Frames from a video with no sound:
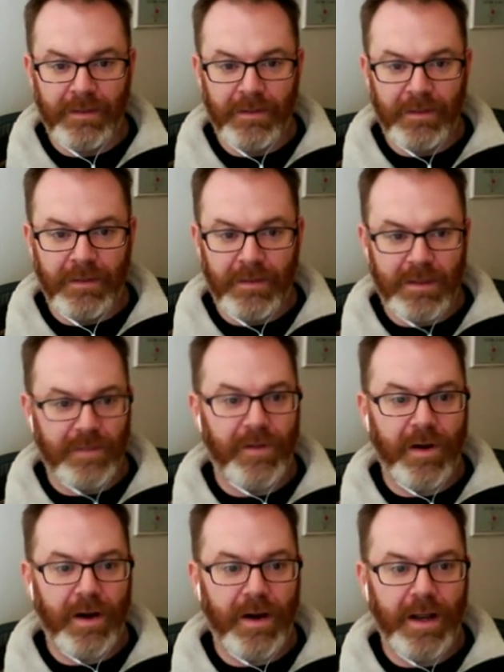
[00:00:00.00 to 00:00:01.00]

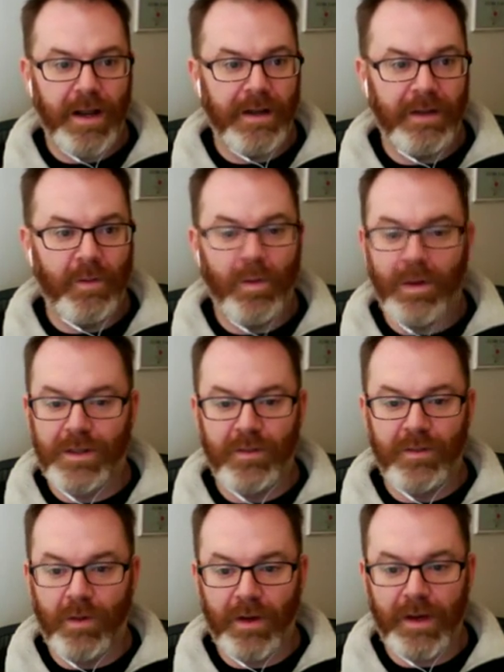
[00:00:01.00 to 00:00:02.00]
Safari and it wasn't
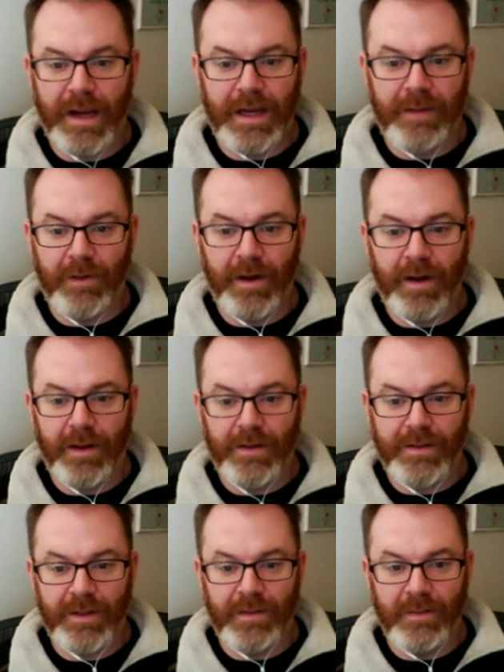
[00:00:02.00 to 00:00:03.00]
working anywhere
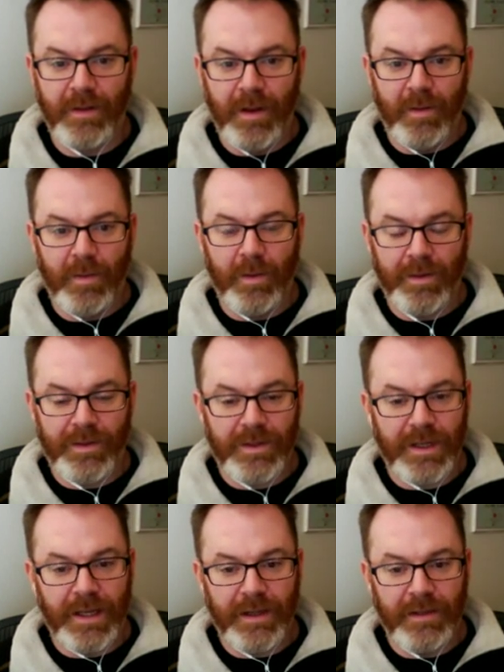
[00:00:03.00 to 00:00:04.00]
else, and we were
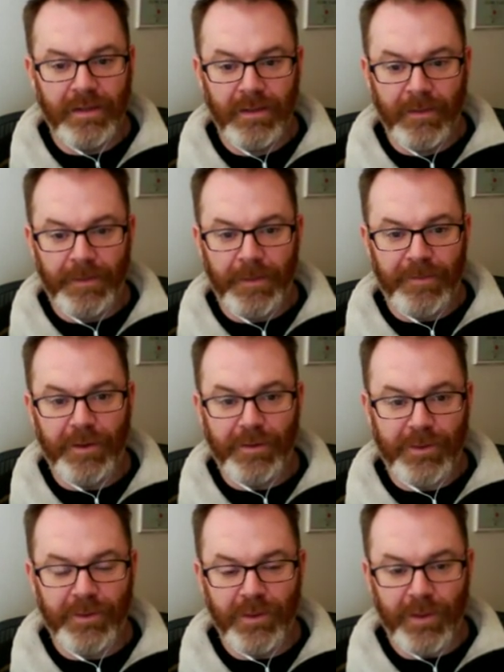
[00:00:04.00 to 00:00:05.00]
seeing the
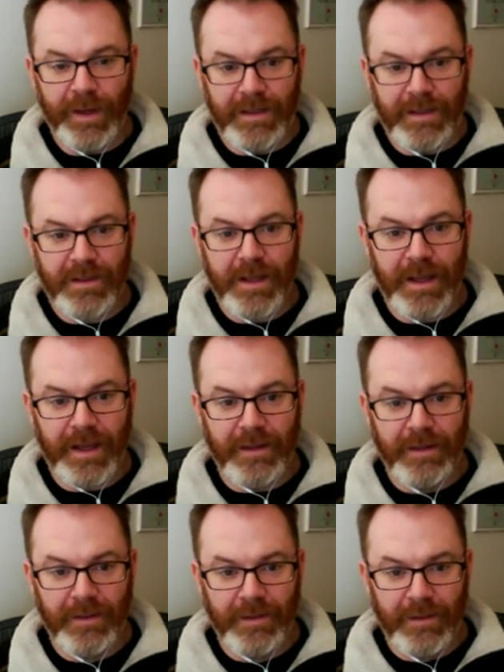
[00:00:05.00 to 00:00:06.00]
filter doing its thing,
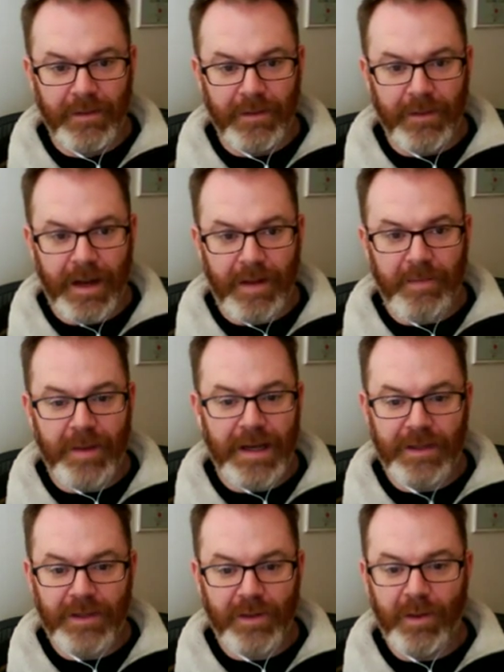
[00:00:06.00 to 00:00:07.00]
but
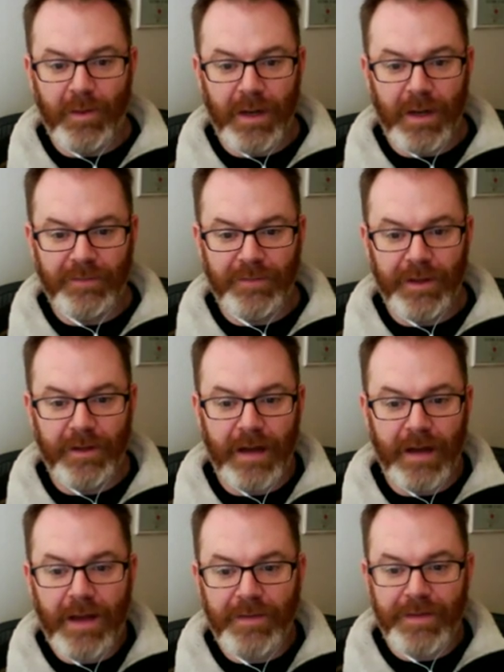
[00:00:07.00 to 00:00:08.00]
it took me a while to figure it
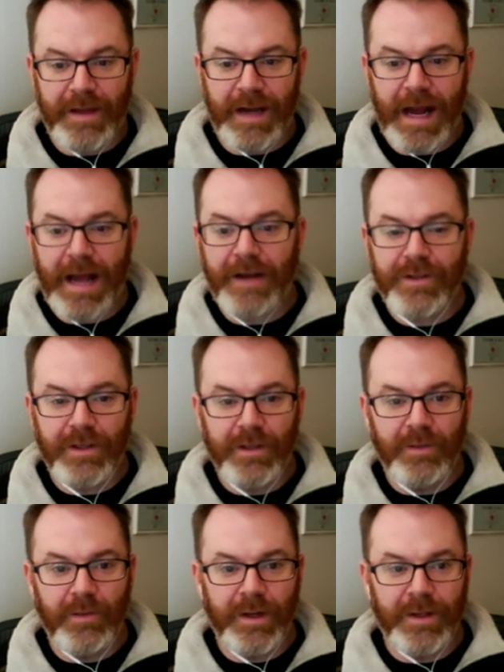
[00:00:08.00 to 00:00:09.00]
out that it actually
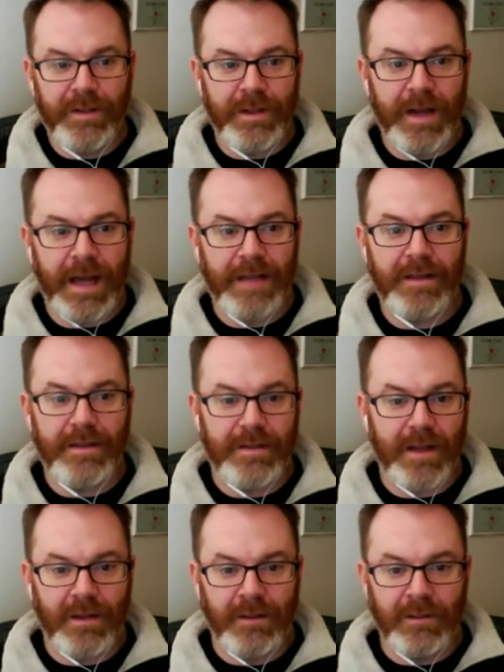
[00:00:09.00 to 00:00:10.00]
was an
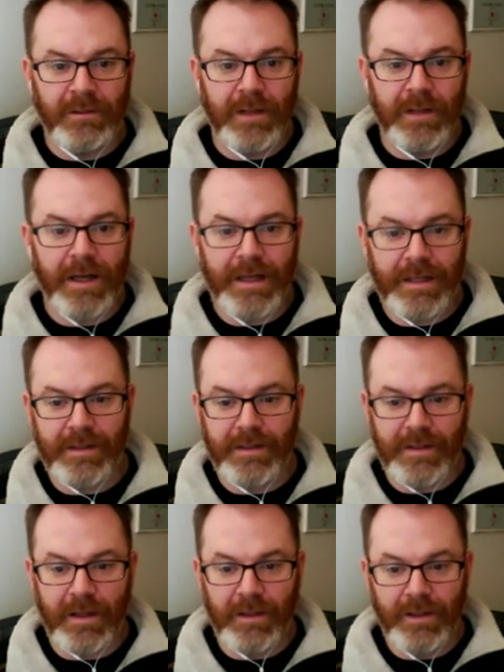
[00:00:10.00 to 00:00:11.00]
SSL
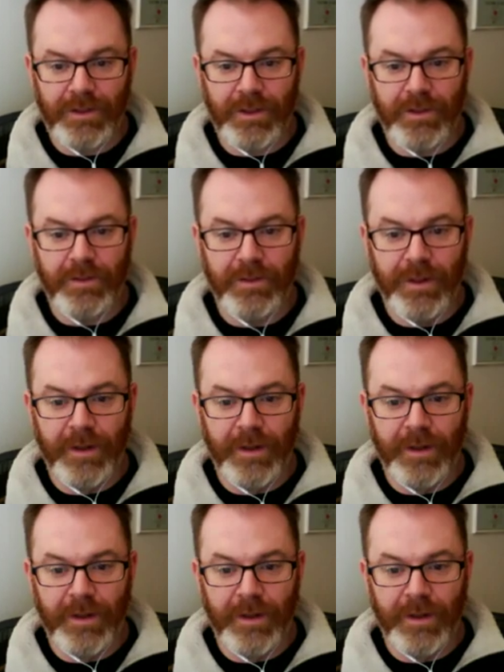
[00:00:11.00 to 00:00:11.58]
non-SSL issue.